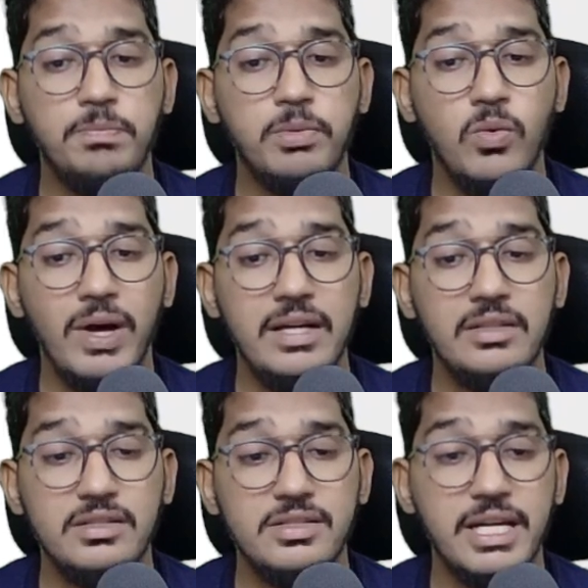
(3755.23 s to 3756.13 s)
provide
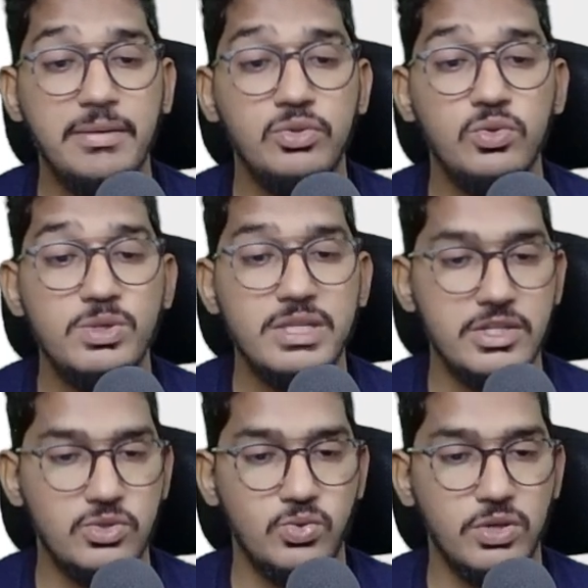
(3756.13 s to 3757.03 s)
the same to CA
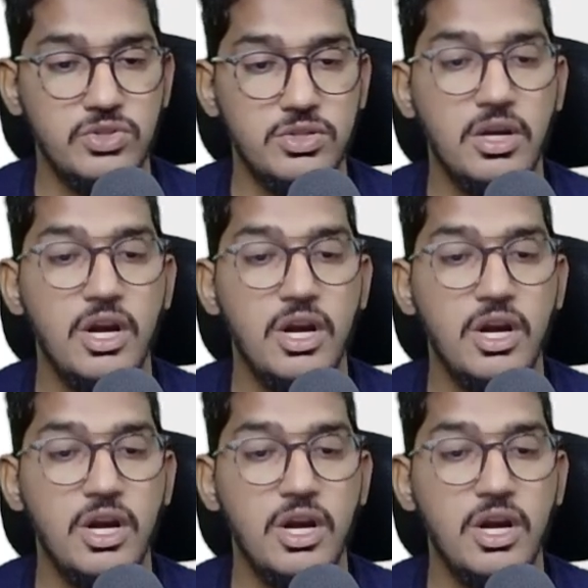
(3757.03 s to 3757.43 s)
Suraj.